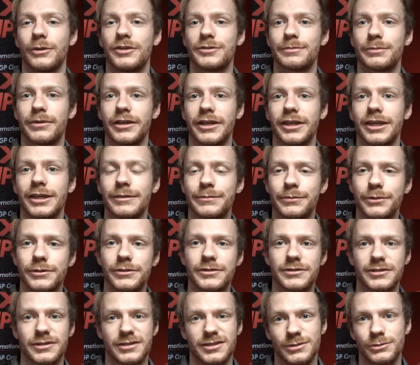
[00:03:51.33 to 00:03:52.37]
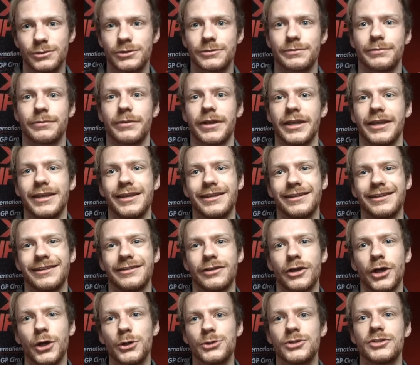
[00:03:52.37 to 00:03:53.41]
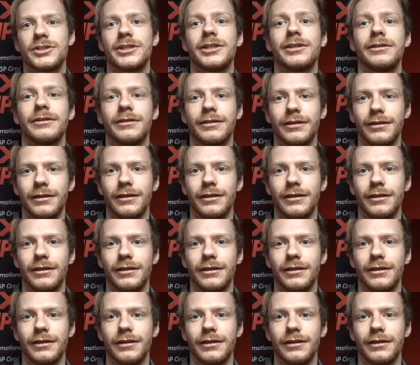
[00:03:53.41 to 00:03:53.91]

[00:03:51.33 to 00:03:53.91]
his braking points, because he was braking and coasting,